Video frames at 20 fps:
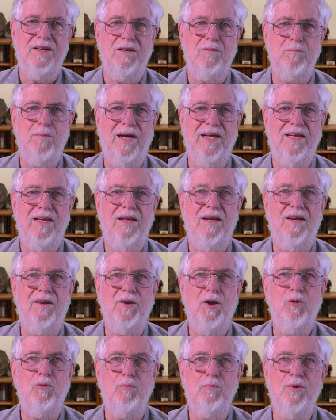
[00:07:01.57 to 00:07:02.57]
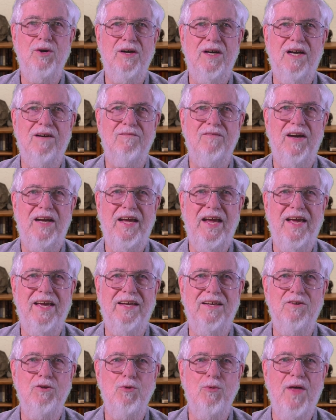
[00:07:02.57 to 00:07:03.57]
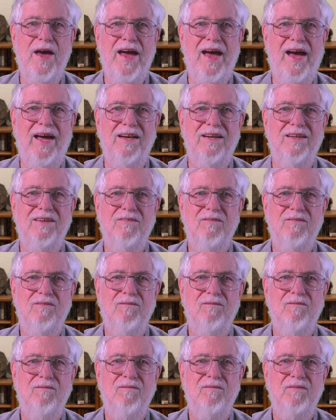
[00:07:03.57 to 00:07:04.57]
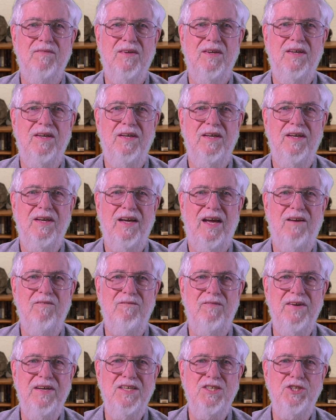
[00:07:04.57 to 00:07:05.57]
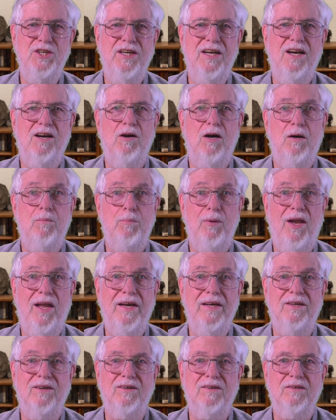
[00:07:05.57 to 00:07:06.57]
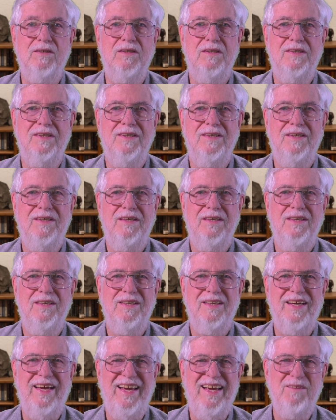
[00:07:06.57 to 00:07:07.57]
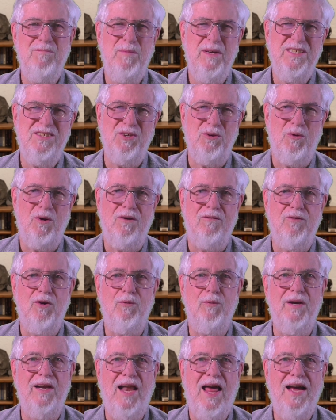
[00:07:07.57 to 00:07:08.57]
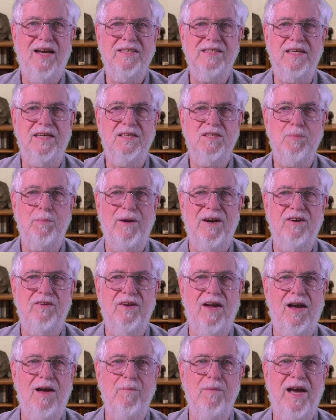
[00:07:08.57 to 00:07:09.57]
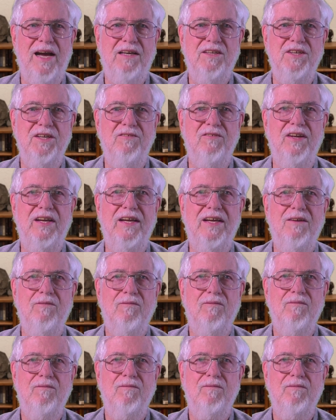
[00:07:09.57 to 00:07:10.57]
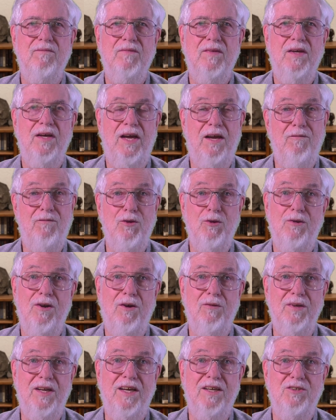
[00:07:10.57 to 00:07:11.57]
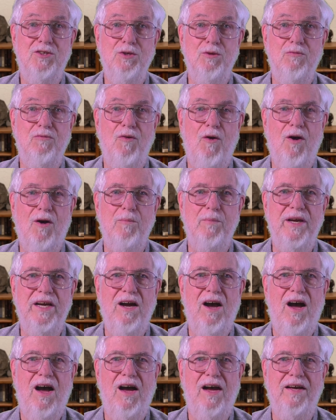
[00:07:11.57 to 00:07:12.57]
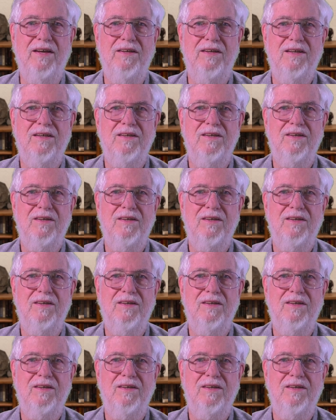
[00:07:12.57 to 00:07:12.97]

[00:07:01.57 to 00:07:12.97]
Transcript: in my little notebook if I can't do that. And finishing up later can be sort of a relaxing spare time activity, if you don't get too far behind.